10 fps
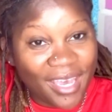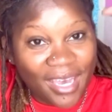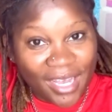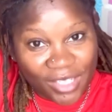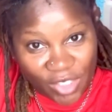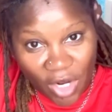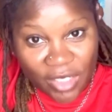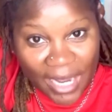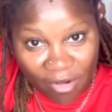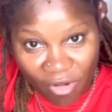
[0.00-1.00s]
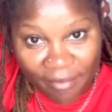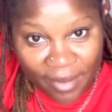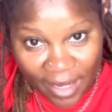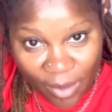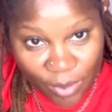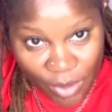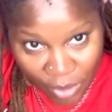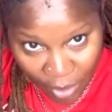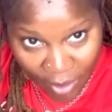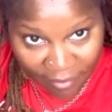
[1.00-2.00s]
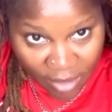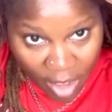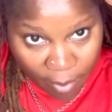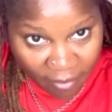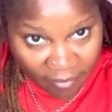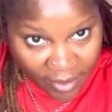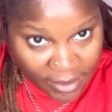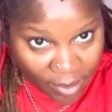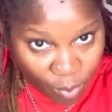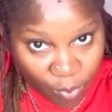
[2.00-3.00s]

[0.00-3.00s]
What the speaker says: it starts to unravel out. So you have to hurry up and fix it.